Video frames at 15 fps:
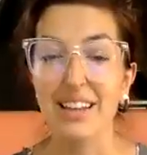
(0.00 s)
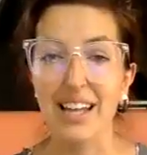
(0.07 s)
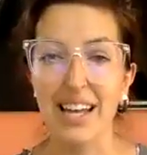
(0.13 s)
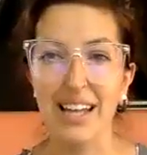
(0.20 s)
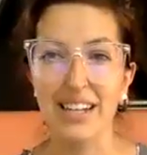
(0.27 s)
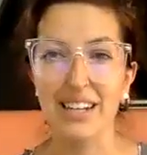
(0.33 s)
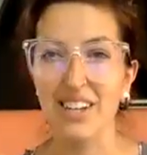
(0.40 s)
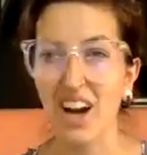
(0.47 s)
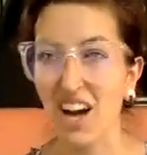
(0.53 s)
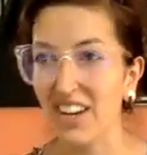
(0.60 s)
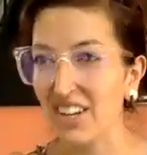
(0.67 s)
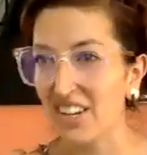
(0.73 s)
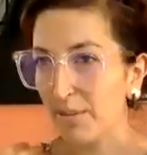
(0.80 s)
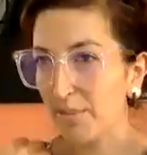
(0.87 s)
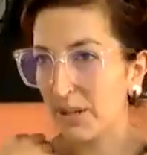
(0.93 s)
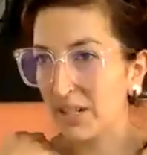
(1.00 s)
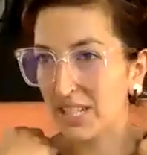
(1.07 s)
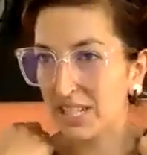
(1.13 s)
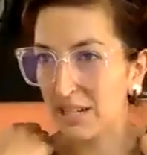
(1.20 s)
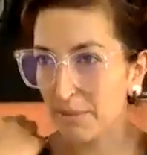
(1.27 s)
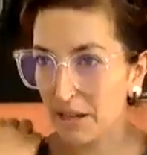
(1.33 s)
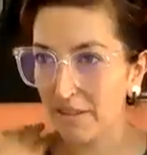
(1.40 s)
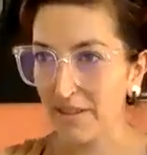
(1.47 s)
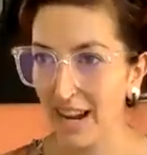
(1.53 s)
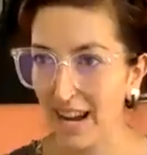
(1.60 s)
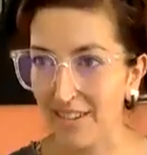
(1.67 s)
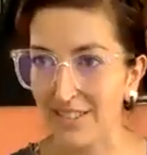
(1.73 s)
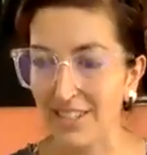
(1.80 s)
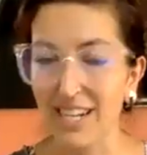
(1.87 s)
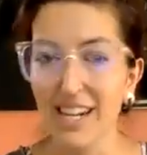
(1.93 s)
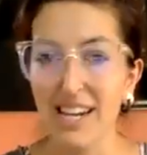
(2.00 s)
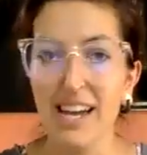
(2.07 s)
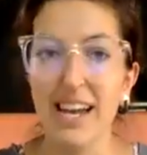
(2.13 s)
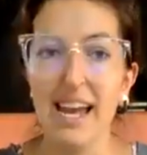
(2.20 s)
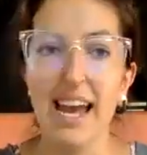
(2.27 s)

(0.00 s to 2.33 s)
like, not a good person to be around.